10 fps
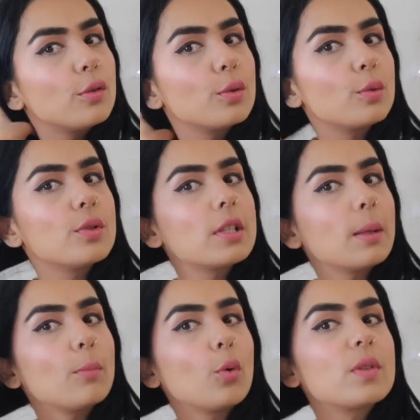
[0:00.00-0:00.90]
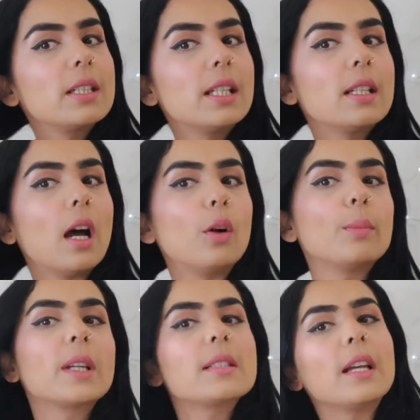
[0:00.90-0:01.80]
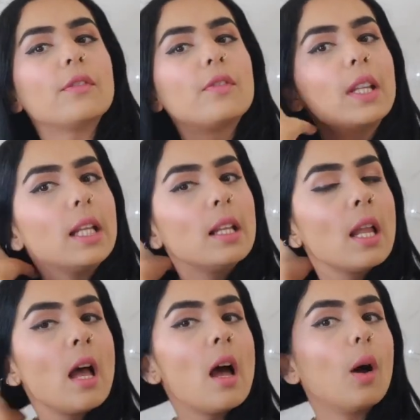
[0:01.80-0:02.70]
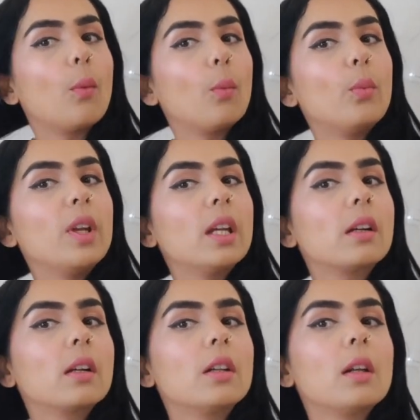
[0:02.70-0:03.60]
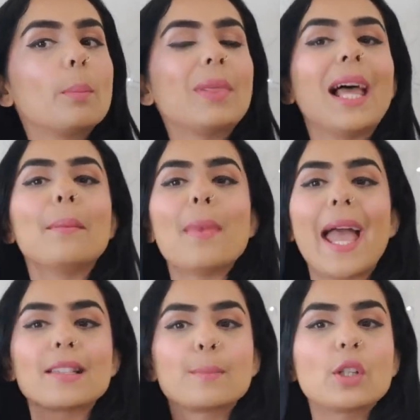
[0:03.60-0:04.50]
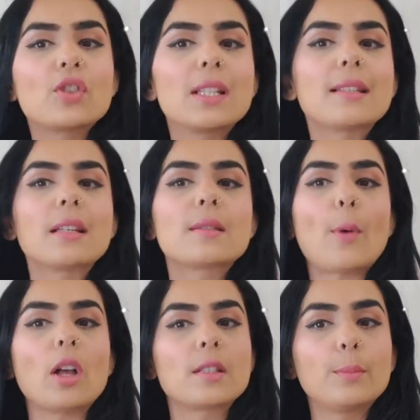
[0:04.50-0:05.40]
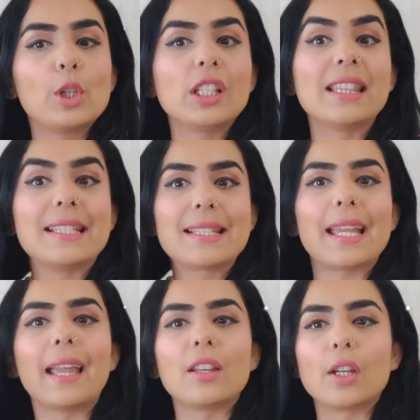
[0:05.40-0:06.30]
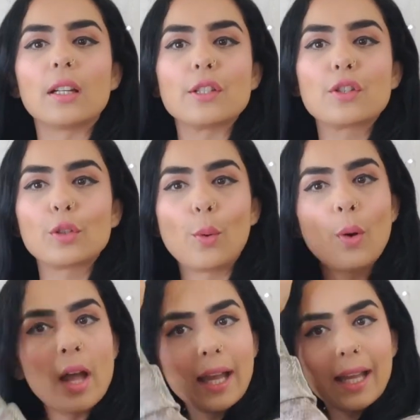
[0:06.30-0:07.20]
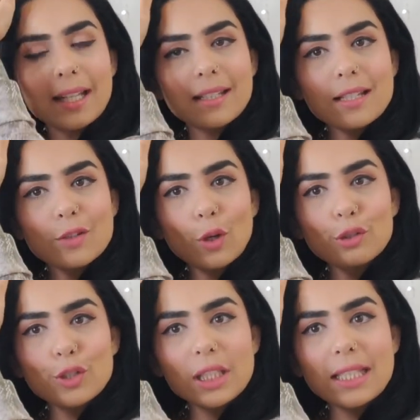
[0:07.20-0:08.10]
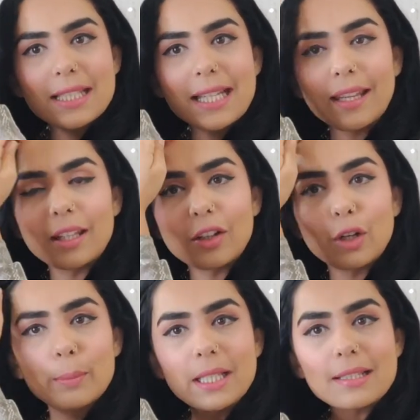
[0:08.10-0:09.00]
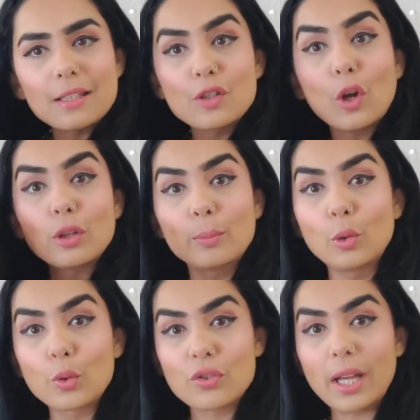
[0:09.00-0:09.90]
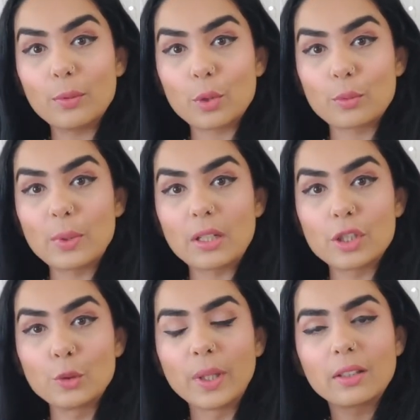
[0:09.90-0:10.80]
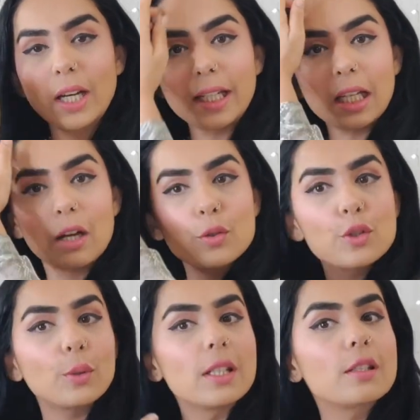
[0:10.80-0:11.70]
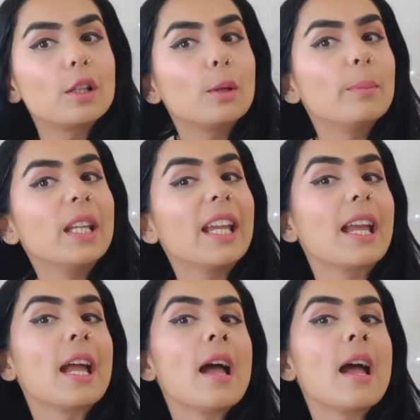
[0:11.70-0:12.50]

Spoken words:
roots and mostly down, because I feel we are gonna apply as much heat as possible in this area, so it does not really stay here because it's not a blow dry what we are doing right now, so it's gonna be